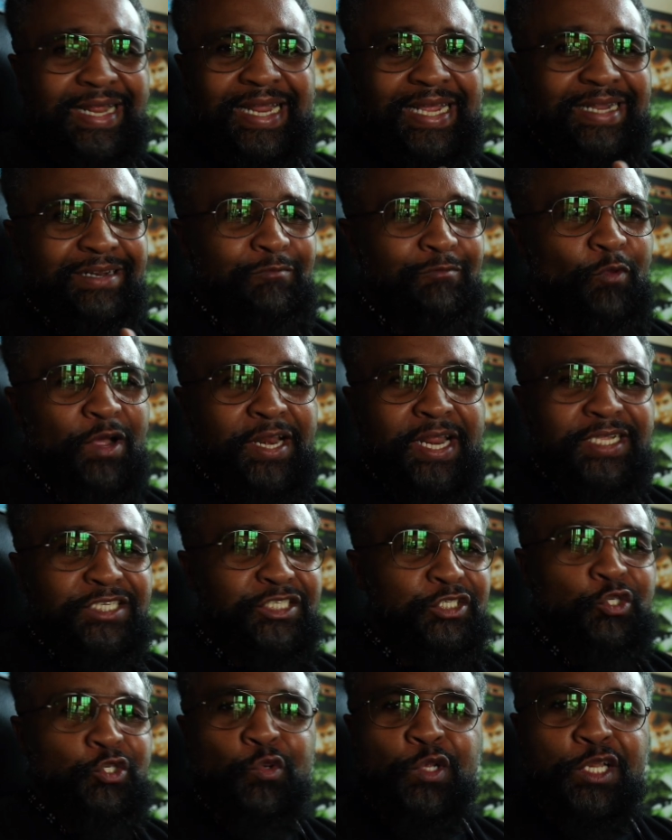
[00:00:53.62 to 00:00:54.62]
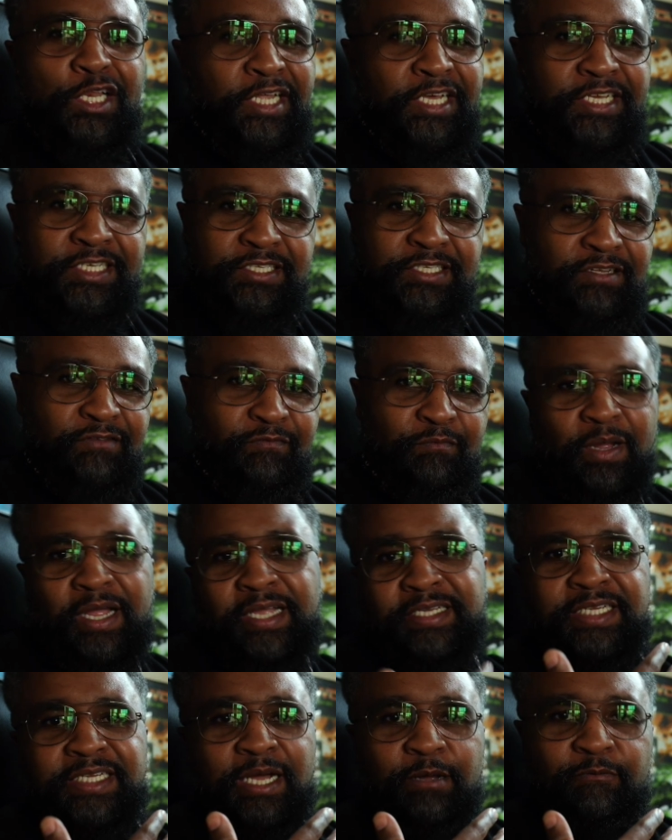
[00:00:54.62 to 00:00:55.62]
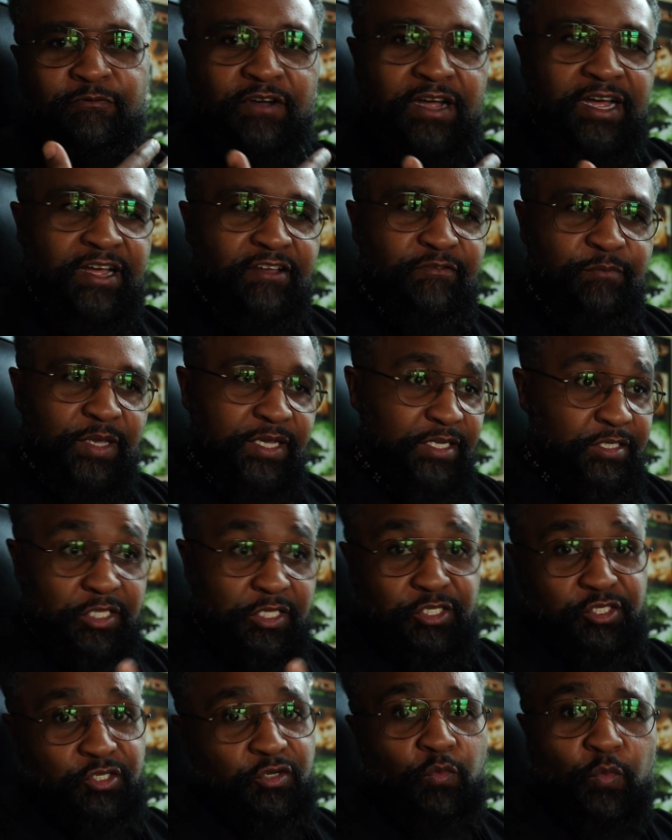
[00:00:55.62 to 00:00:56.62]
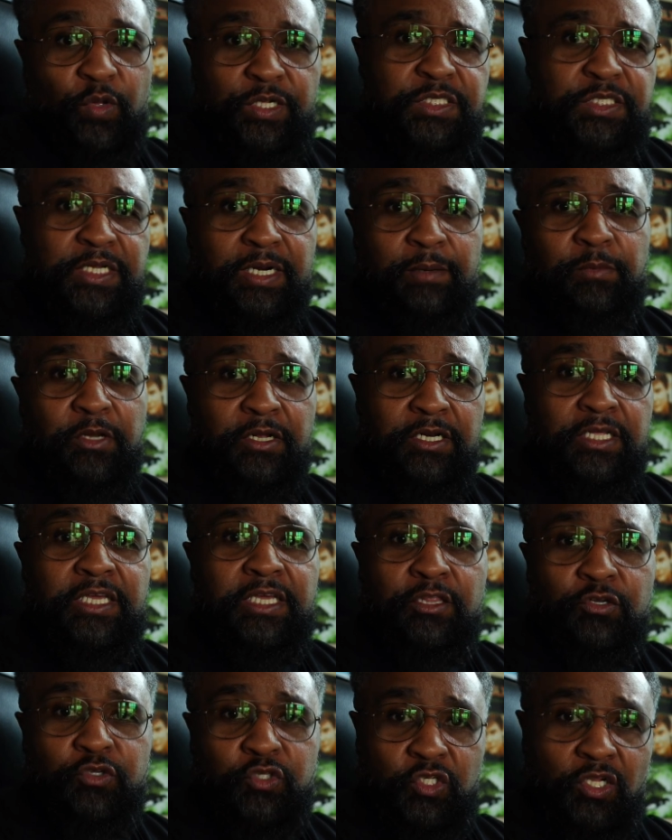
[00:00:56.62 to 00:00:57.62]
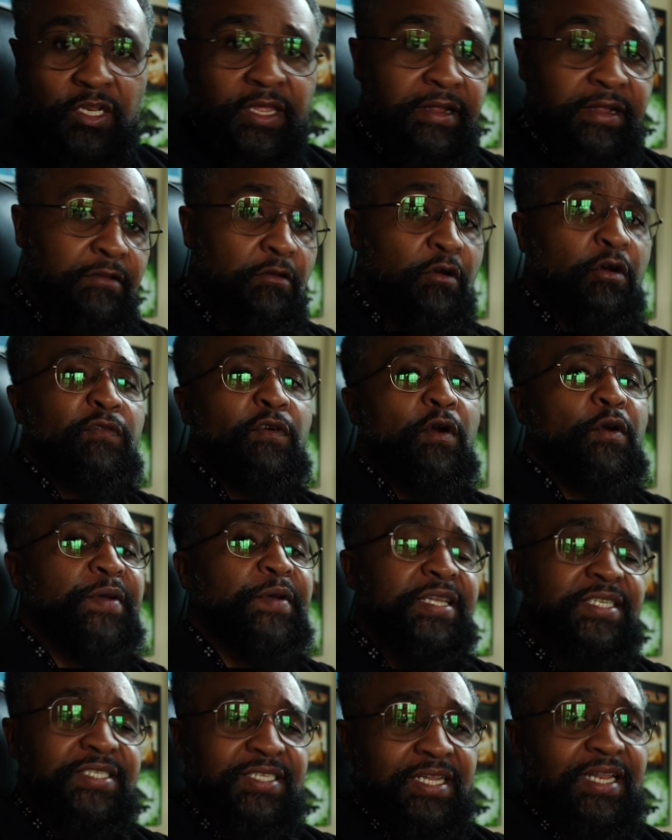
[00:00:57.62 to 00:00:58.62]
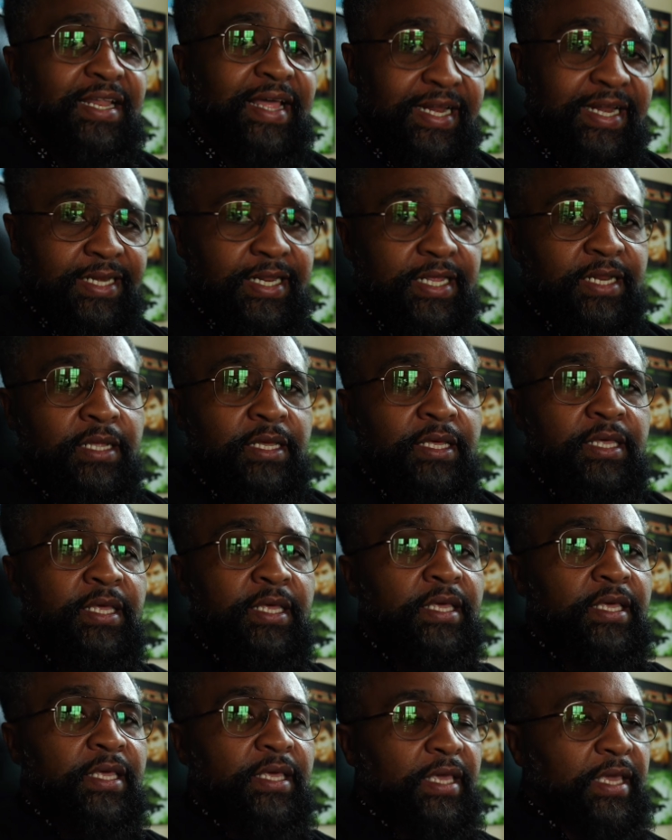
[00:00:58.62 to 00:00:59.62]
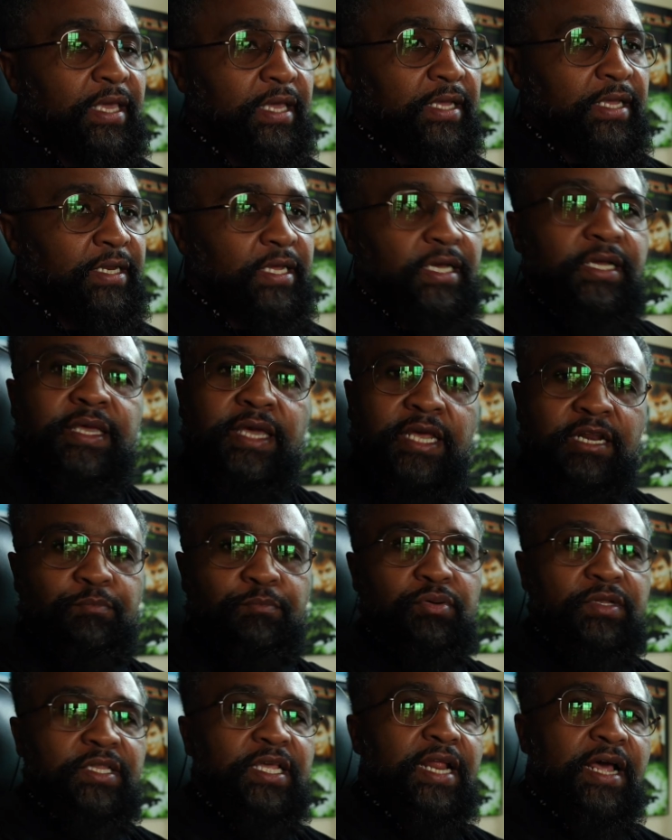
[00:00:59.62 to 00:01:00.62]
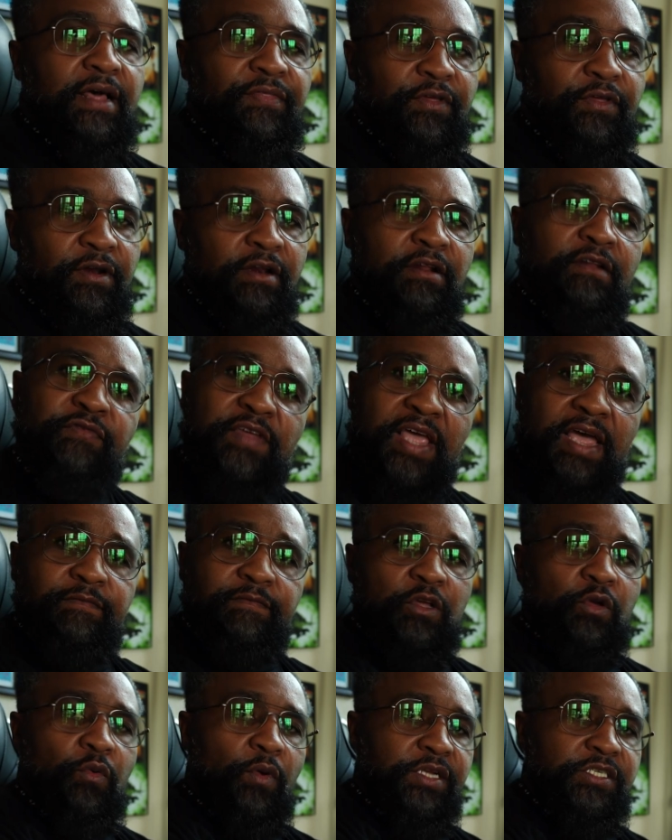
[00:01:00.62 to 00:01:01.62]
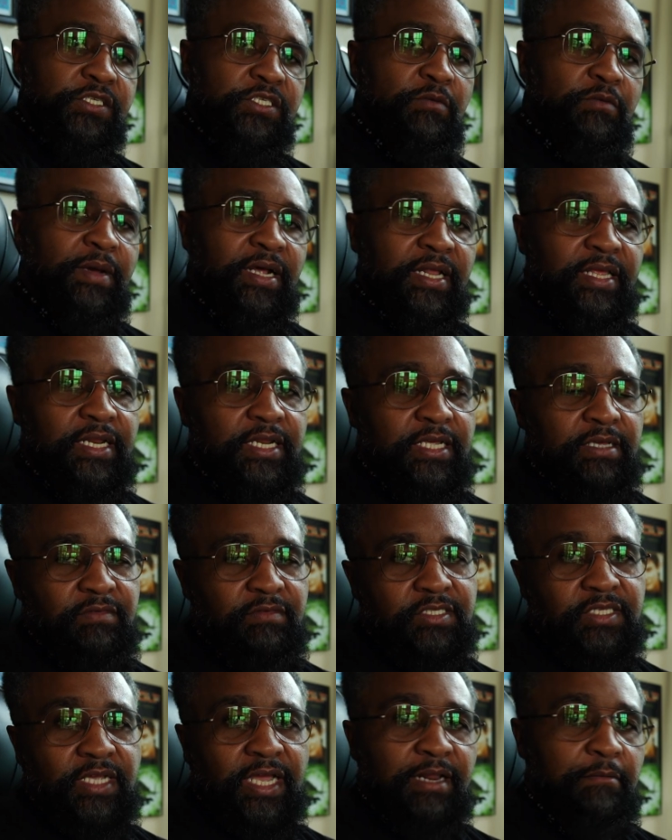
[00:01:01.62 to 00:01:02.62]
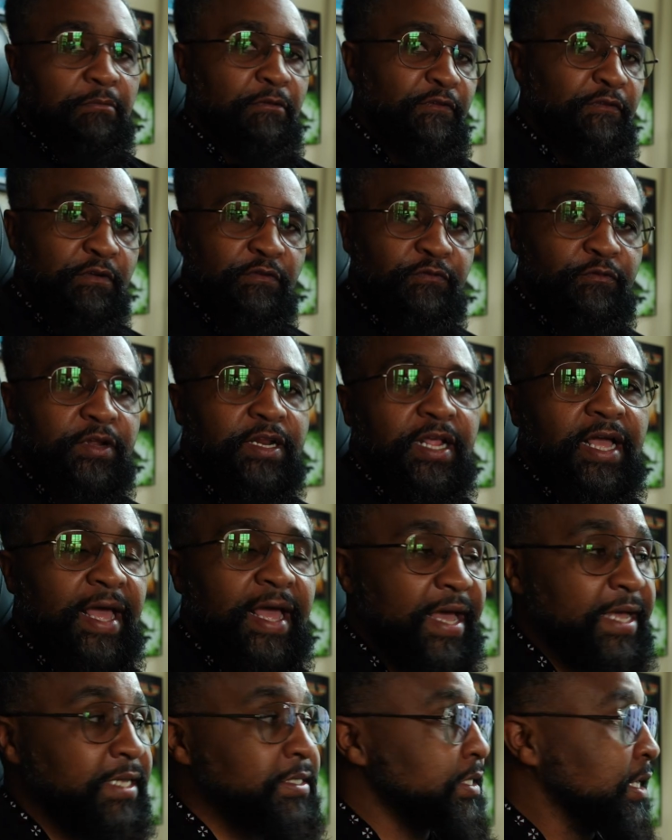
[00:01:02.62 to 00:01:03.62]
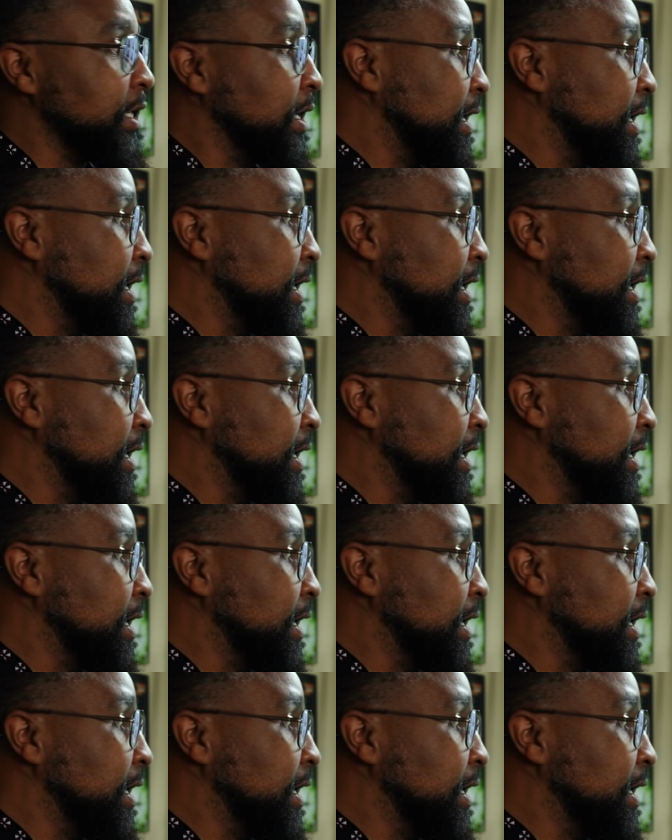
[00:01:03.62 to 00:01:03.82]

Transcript: Why not just do a list of my top five? Because these are the ones that I'm going to either select or I've already selected, and kind of put that out there. And if you have any questions about any of these items, feel free to ask.